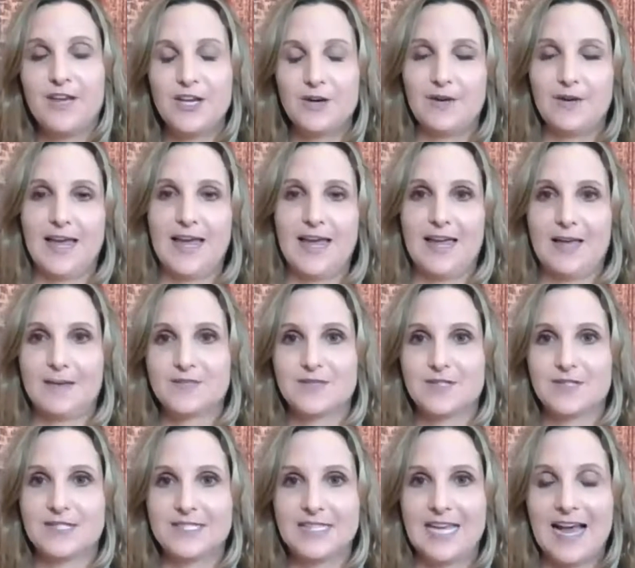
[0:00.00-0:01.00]
video games,
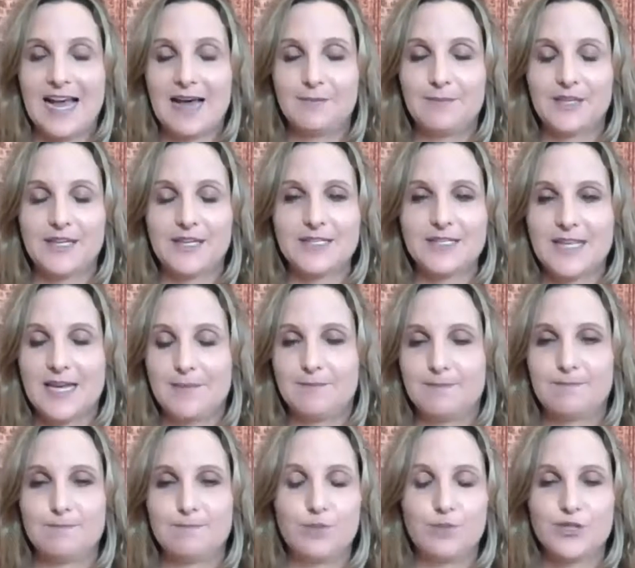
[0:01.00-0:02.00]
their tablets. They
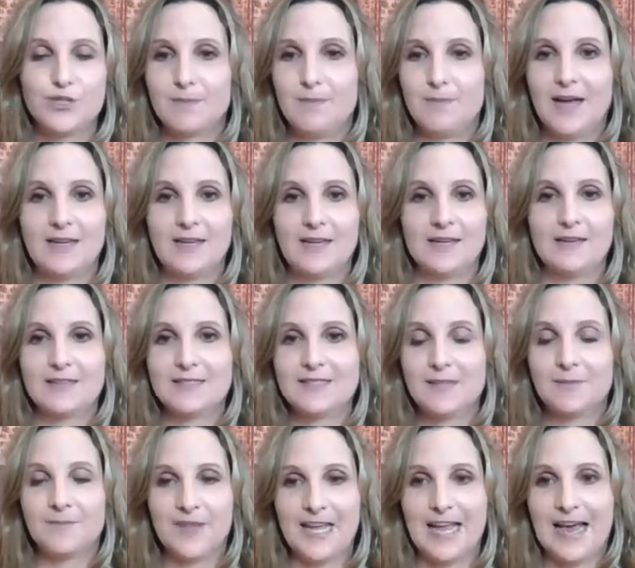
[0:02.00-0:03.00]
push a button,
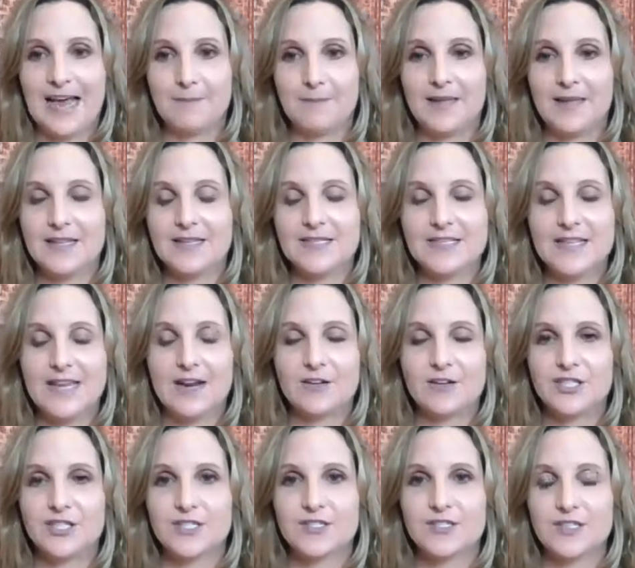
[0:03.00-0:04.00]
something happens. They
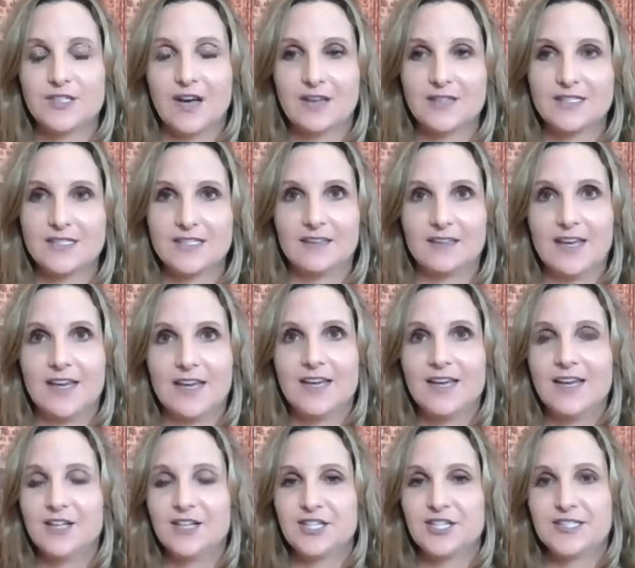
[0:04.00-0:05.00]
are just constantly
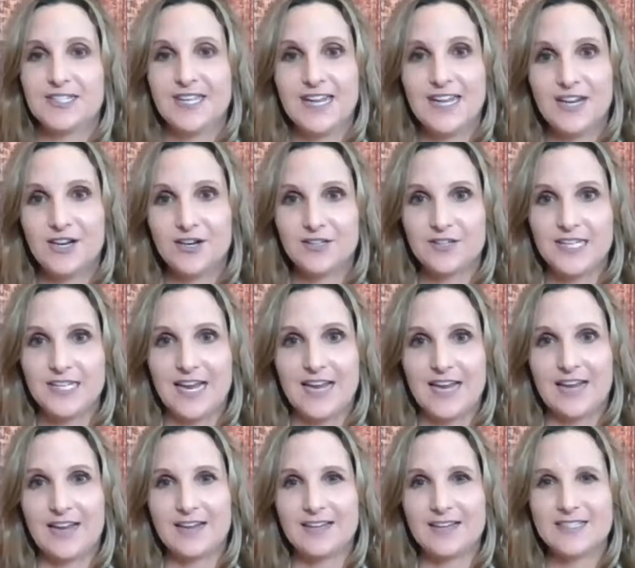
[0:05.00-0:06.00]
just
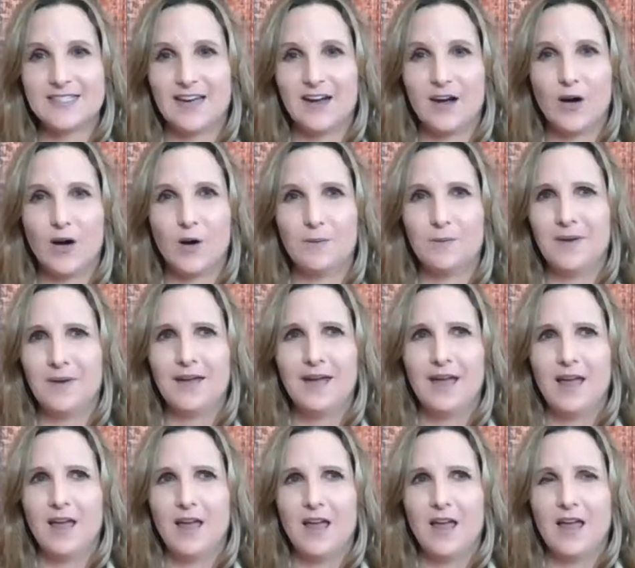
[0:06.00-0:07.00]
entertained.
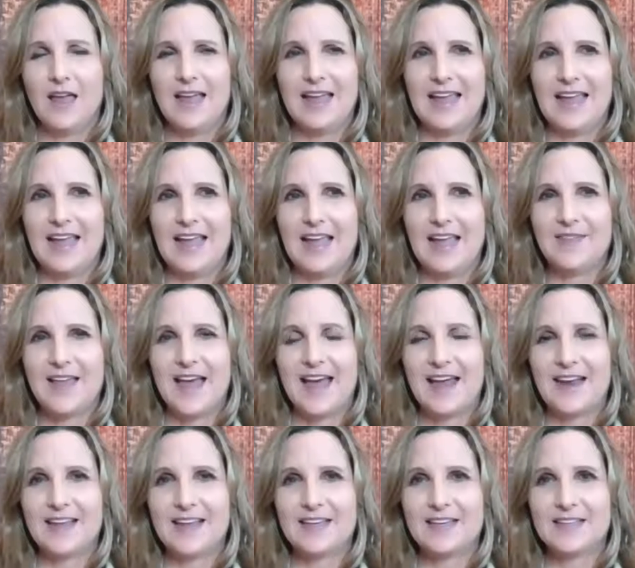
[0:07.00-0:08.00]
And
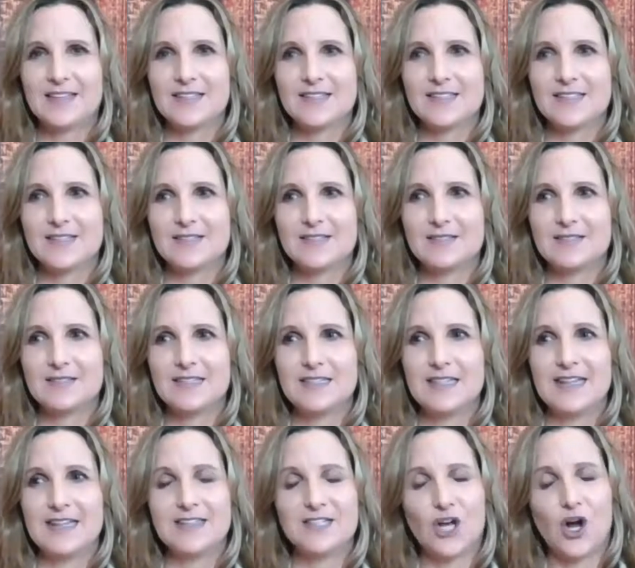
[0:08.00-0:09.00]
that is,
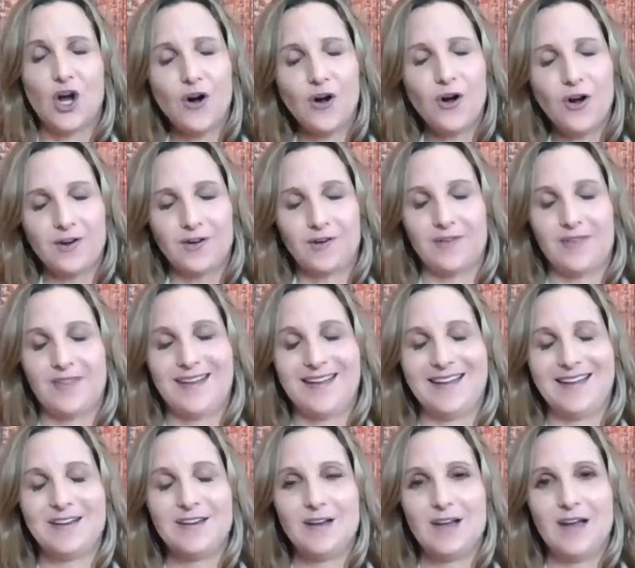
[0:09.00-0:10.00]
it's harder
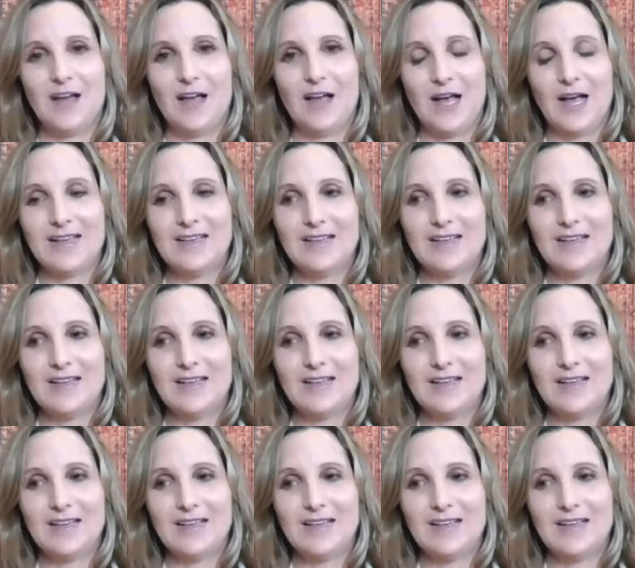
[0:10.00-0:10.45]
then